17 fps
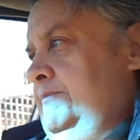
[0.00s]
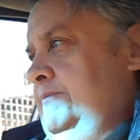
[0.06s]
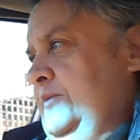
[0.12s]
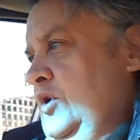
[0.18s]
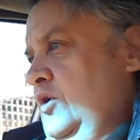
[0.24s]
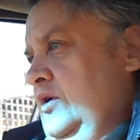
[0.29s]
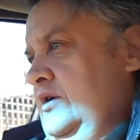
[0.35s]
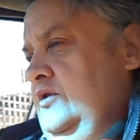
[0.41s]

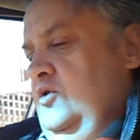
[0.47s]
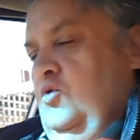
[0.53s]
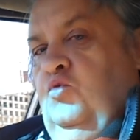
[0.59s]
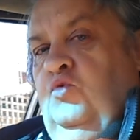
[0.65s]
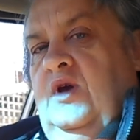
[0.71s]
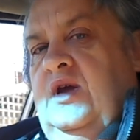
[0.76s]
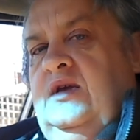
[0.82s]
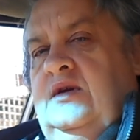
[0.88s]
early in the
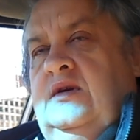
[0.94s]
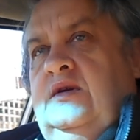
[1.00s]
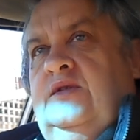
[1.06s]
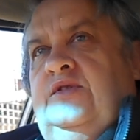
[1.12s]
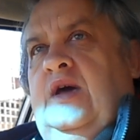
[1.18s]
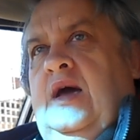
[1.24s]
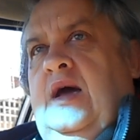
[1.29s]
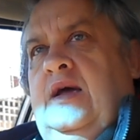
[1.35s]
week
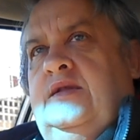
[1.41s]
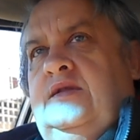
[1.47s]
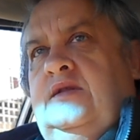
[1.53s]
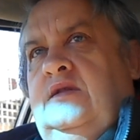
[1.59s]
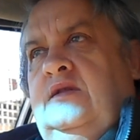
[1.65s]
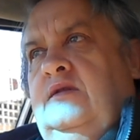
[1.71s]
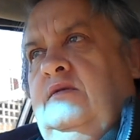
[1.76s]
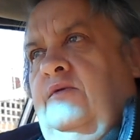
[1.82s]
that
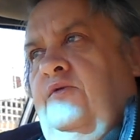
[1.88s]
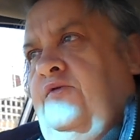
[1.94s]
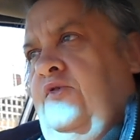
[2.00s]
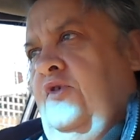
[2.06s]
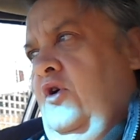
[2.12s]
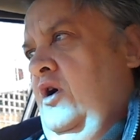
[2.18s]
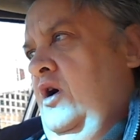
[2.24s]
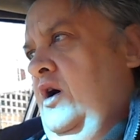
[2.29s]

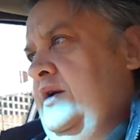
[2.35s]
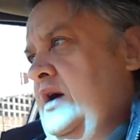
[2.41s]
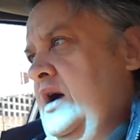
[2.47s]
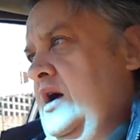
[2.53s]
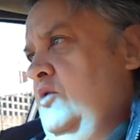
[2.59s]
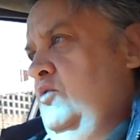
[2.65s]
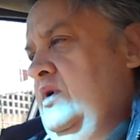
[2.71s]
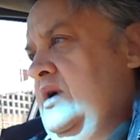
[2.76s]

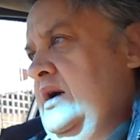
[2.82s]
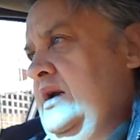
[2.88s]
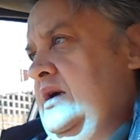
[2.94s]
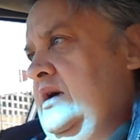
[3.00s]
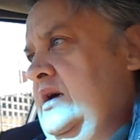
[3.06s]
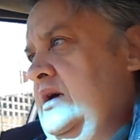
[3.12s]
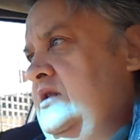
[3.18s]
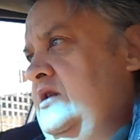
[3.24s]
Friday we're going to
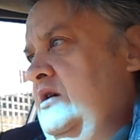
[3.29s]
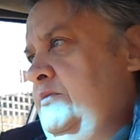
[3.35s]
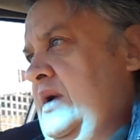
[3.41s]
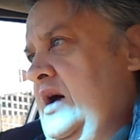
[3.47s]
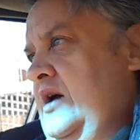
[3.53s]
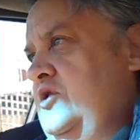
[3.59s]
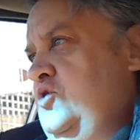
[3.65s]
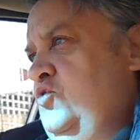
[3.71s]
get to
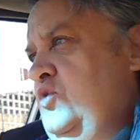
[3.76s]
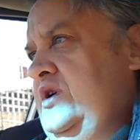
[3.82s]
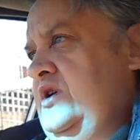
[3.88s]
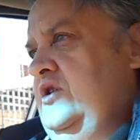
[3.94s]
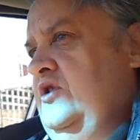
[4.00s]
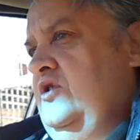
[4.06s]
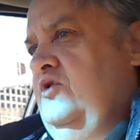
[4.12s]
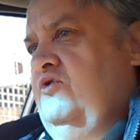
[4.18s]
about
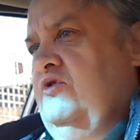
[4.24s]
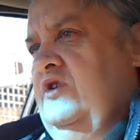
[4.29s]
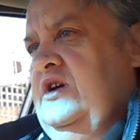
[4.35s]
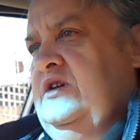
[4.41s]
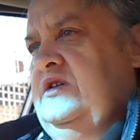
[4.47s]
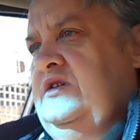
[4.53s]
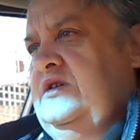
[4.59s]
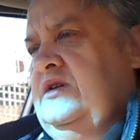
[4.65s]
20
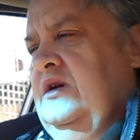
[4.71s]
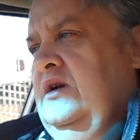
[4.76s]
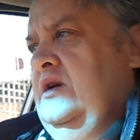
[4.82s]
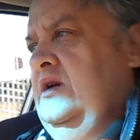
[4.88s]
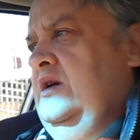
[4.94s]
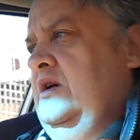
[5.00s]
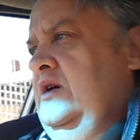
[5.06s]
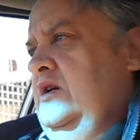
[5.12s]
degrees,
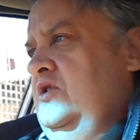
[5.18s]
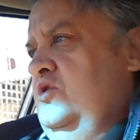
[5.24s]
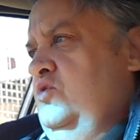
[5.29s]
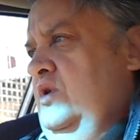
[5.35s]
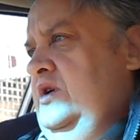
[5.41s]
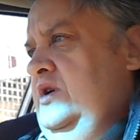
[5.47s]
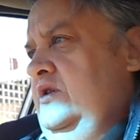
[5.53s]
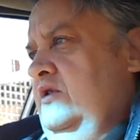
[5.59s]

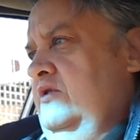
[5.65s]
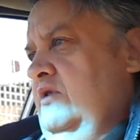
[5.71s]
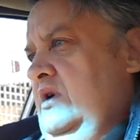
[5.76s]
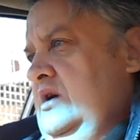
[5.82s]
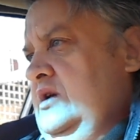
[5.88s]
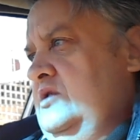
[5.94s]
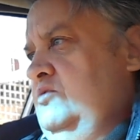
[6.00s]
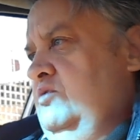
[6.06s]

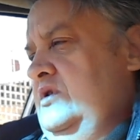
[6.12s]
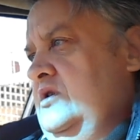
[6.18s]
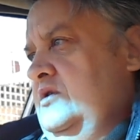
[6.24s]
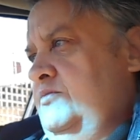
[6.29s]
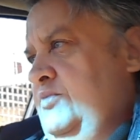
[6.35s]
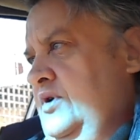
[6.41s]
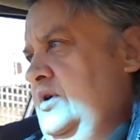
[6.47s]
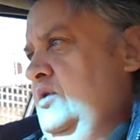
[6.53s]
which is
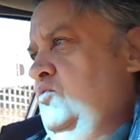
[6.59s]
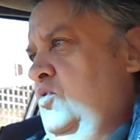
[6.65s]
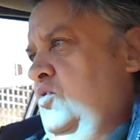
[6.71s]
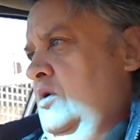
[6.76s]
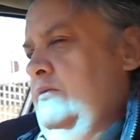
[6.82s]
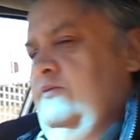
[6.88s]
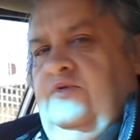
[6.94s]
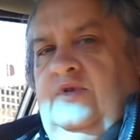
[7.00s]
pretty
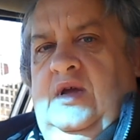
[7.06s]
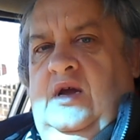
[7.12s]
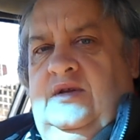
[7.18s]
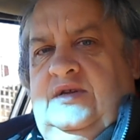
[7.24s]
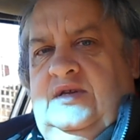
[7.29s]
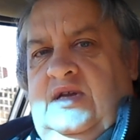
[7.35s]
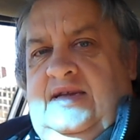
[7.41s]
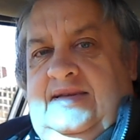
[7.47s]
warm for our
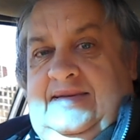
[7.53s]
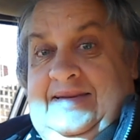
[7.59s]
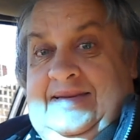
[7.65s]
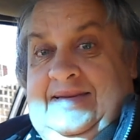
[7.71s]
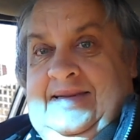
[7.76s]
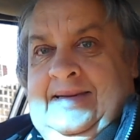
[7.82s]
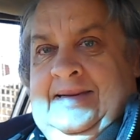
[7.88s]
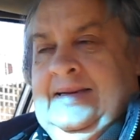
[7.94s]
season,
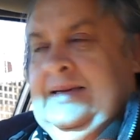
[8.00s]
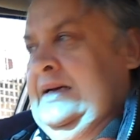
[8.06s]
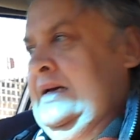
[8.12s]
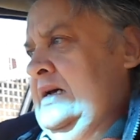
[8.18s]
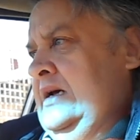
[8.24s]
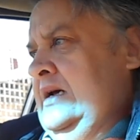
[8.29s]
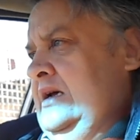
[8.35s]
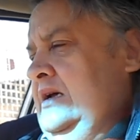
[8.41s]

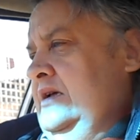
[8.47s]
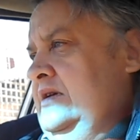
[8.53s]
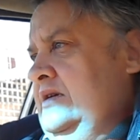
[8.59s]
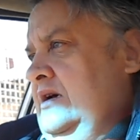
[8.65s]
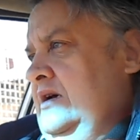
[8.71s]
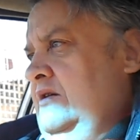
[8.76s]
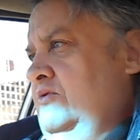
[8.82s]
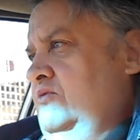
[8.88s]

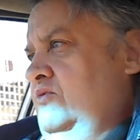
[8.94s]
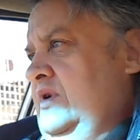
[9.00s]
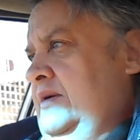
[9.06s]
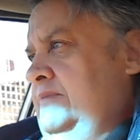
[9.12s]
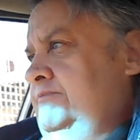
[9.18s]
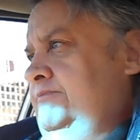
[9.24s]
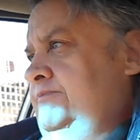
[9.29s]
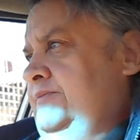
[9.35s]
so
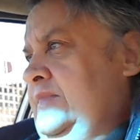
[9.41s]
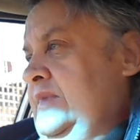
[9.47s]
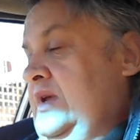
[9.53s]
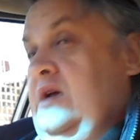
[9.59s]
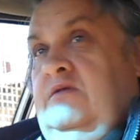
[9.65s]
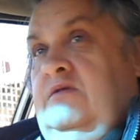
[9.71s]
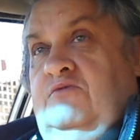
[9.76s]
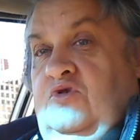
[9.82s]

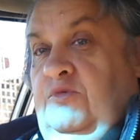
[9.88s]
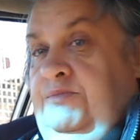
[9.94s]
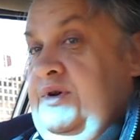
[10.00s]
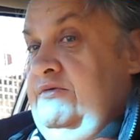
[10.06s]
it could be